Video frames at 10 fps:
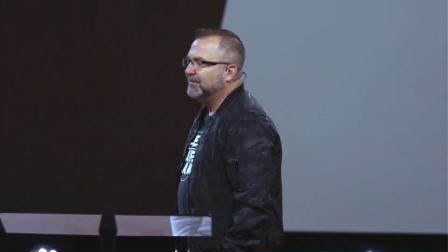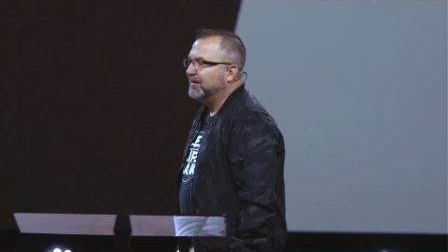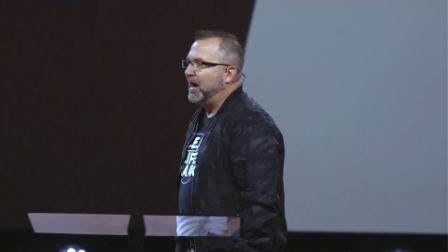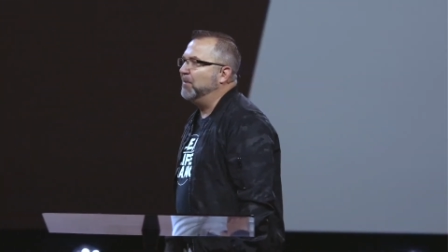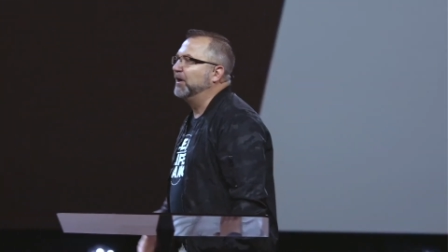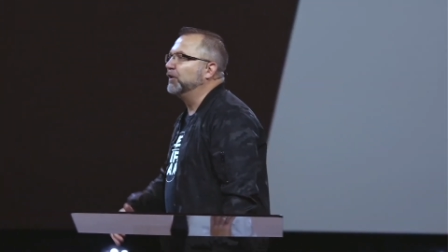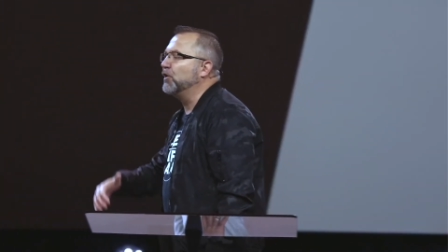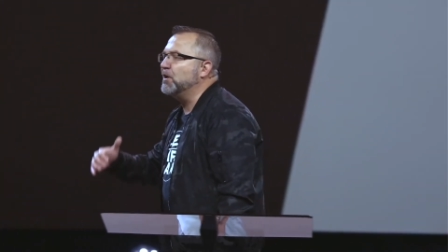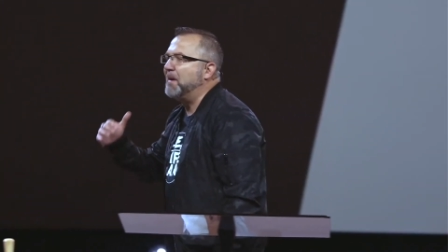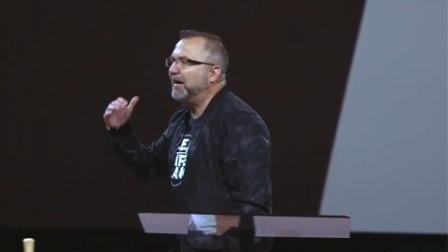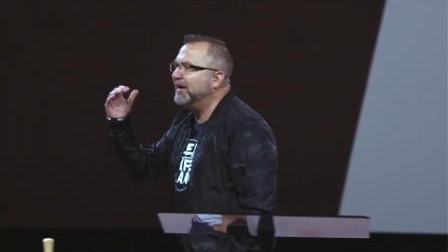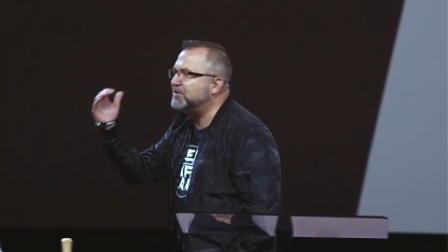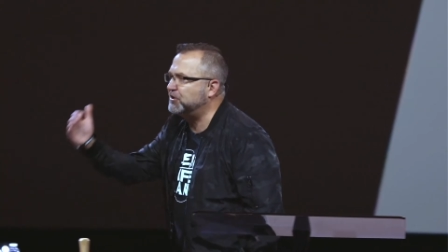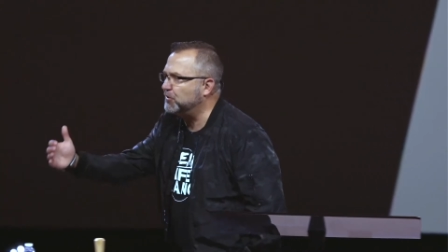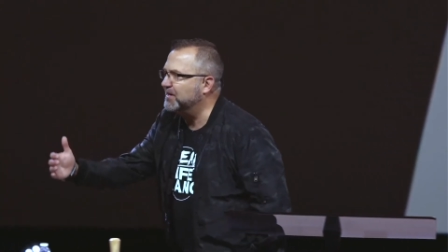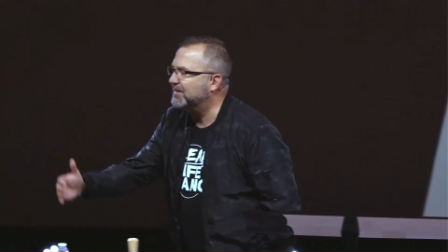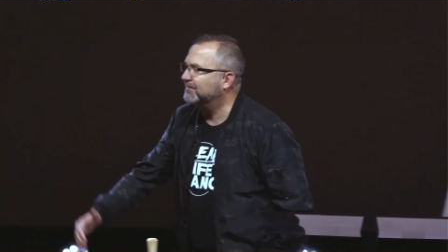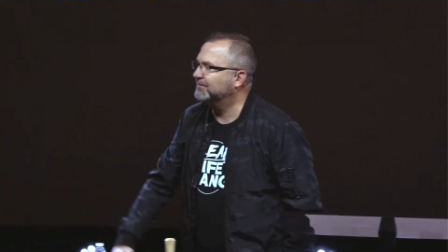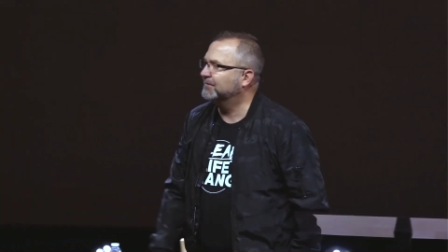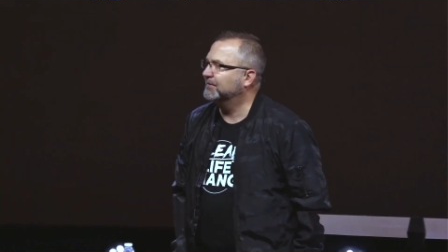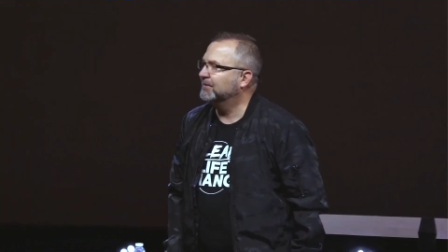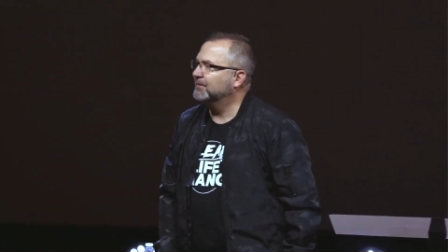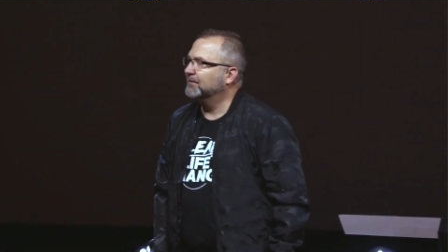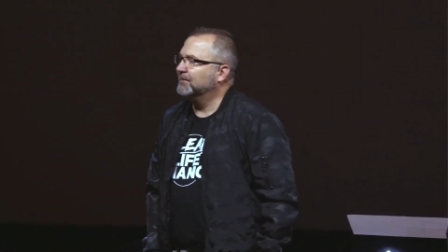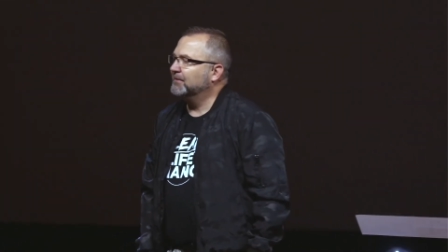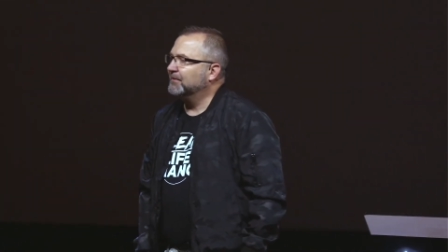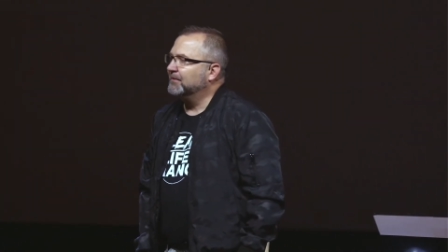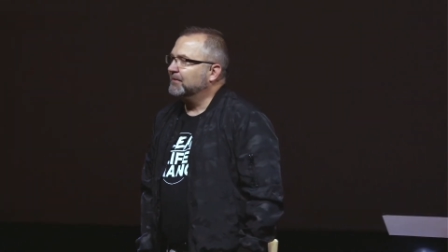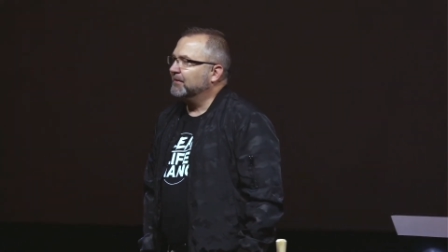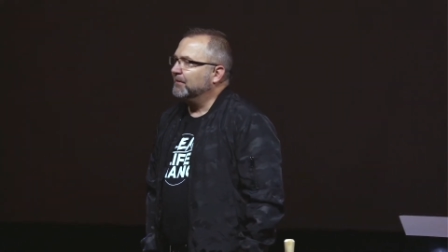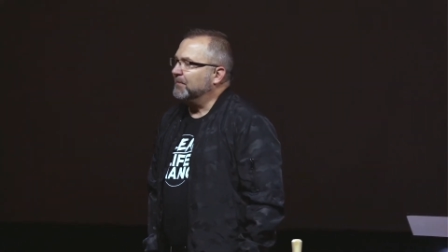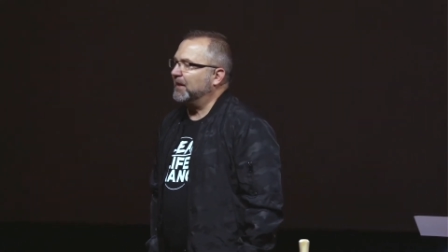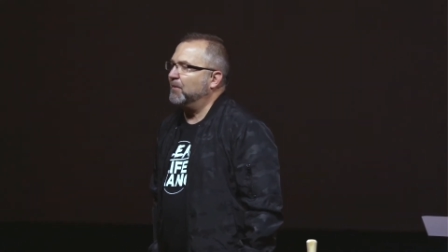I want to learn about history. Man,